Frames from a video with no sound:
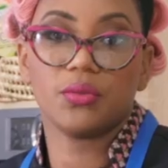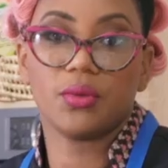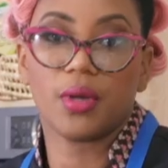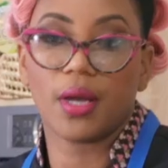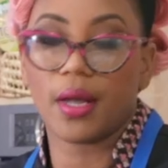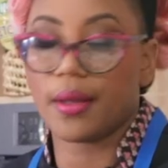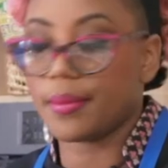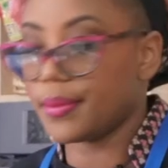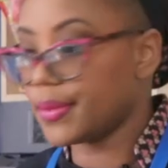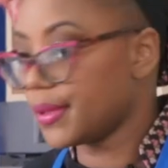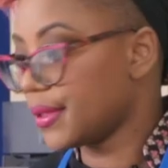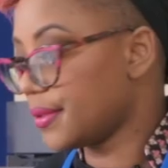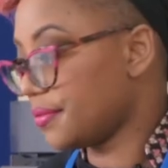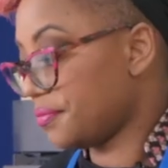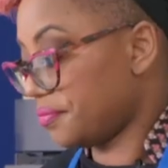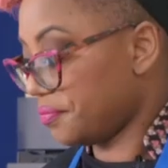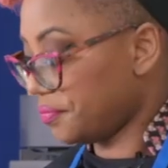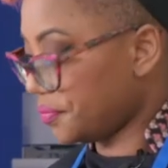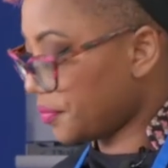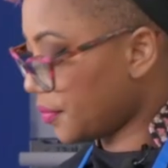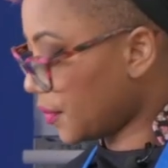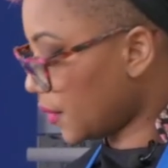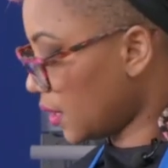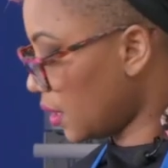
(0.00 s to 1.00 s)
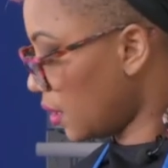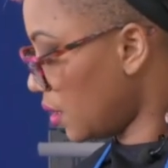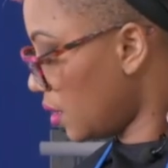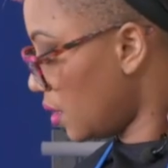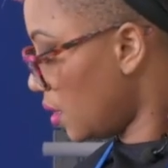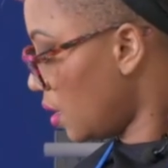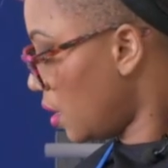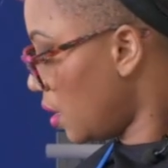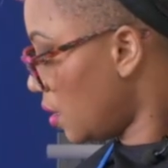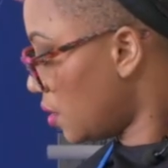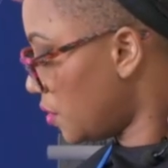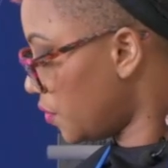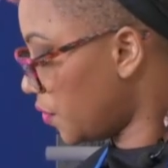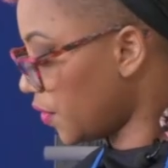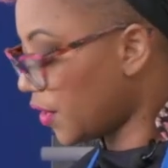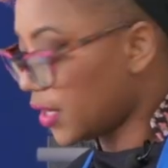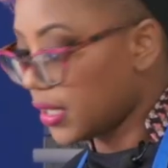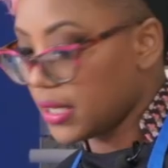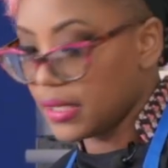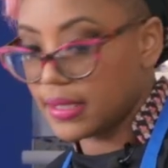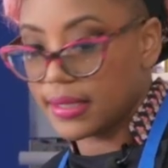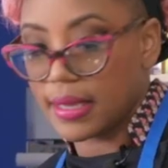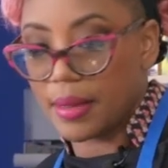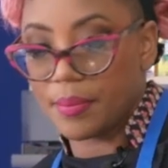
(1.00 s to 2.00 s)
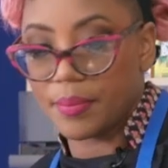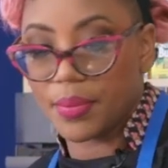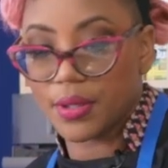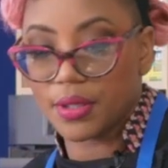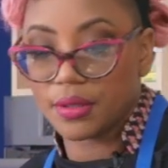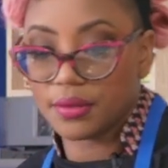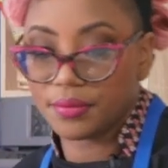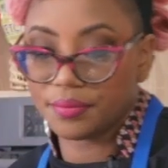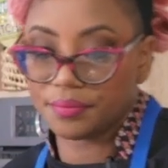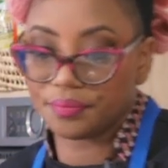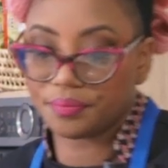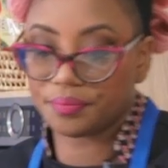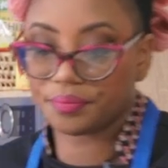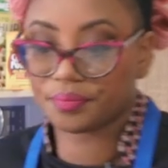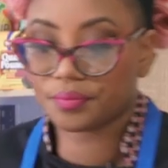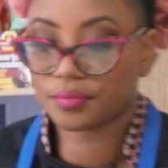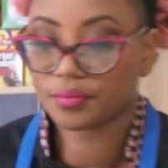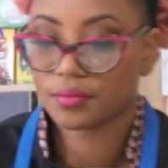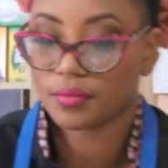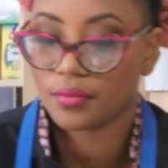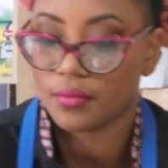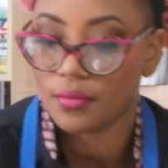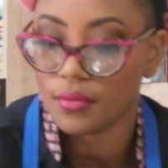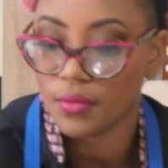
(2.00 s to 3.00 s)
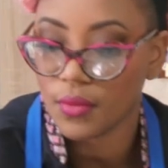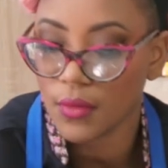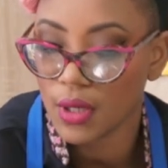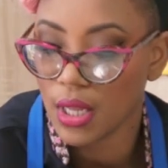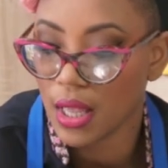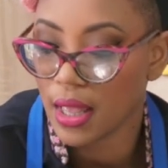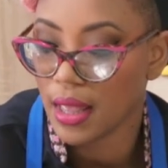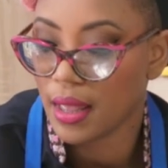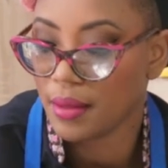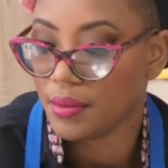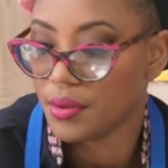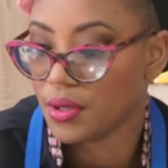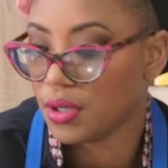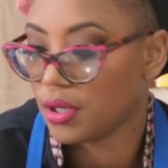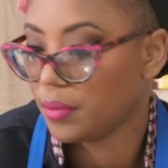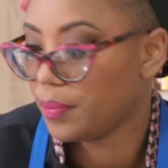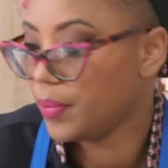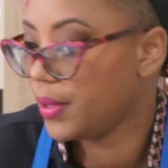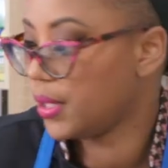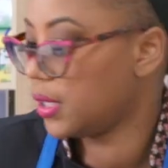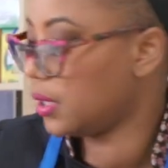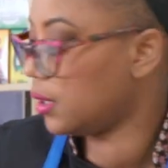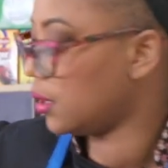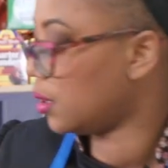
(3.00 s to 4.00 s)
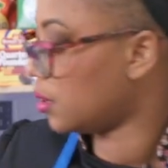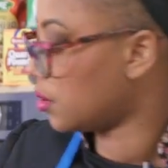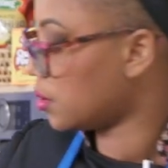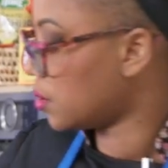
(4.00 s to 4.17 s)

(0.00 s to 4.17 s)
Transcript: cups. Fairly simple. I'm gonna put a little